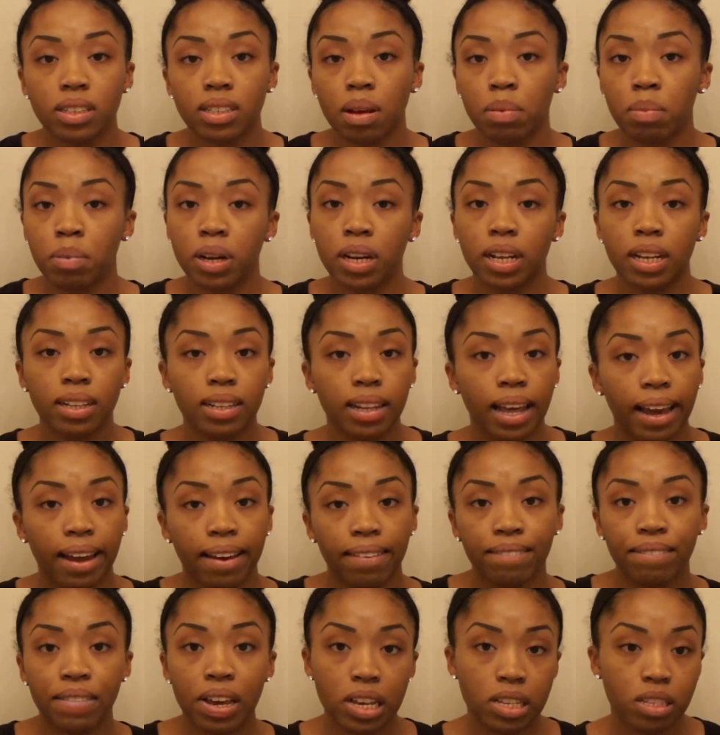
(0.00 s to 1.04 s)
someone in like a
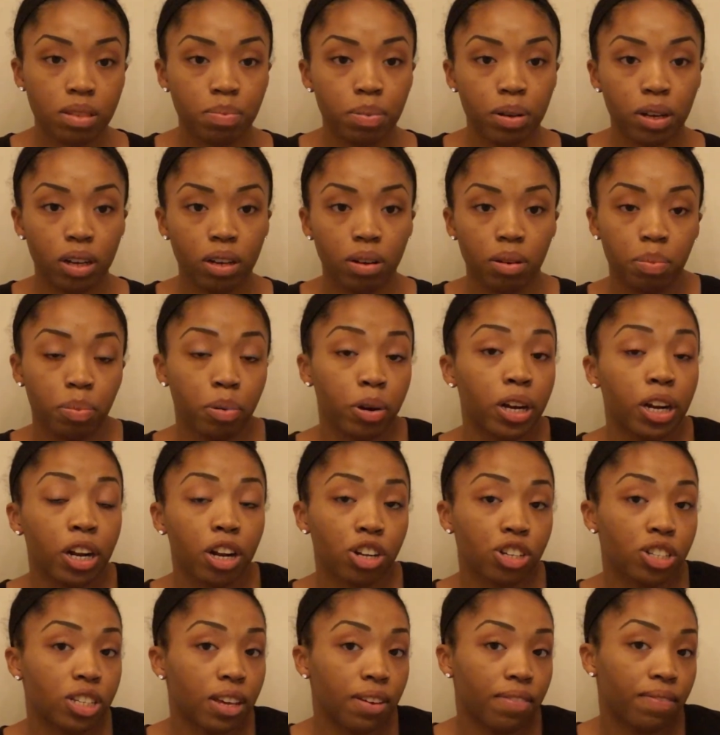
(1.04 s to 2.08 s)

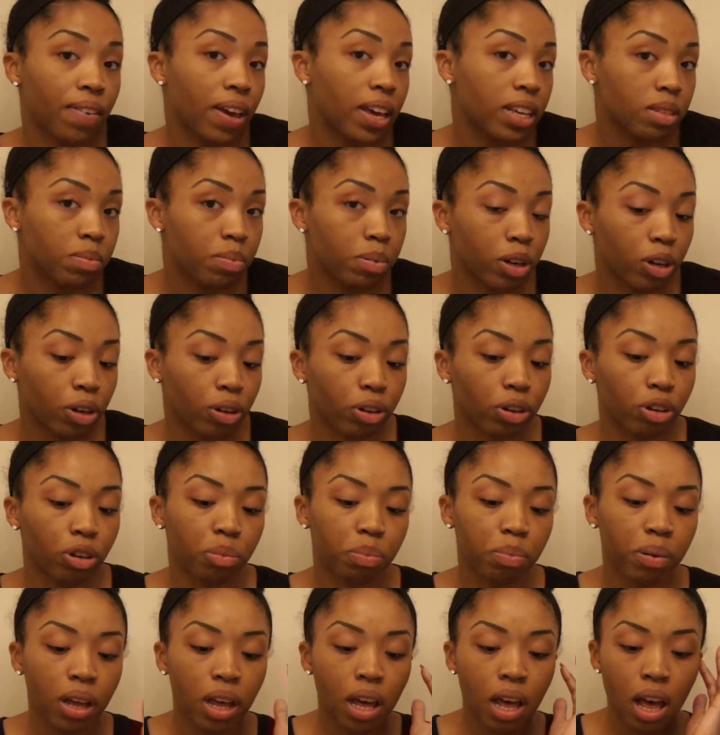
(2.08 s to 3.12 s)
pre-nursing Facebook
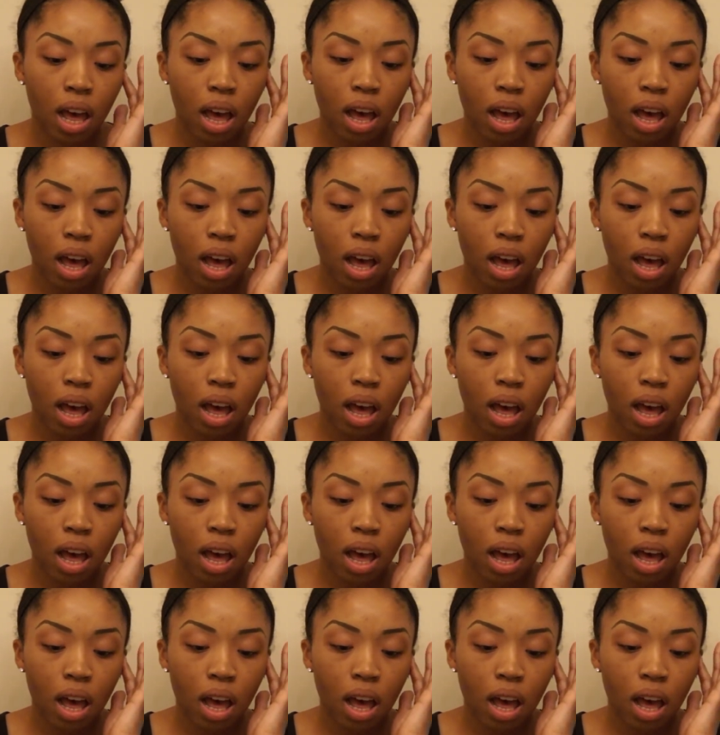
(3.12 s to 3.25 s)
group.